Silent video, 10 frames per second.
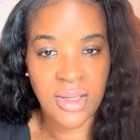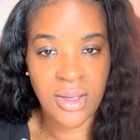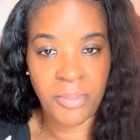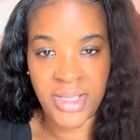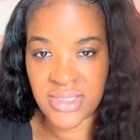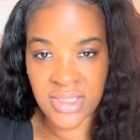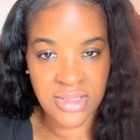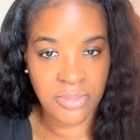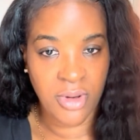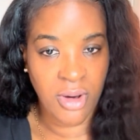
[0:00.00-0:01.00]
my
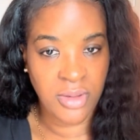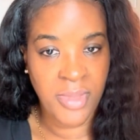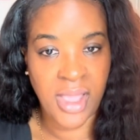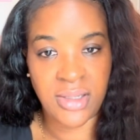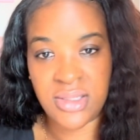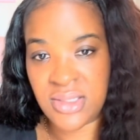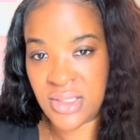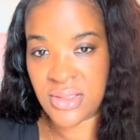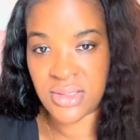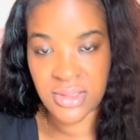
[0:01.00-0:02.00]
system automatically
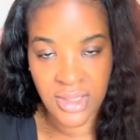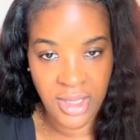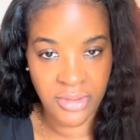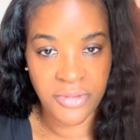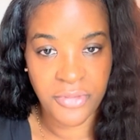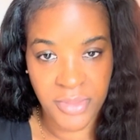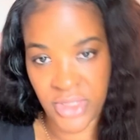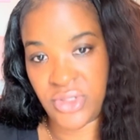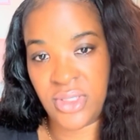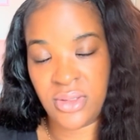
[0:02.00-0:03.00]
sends out
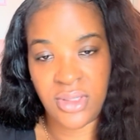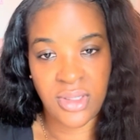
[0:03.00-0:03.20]
information.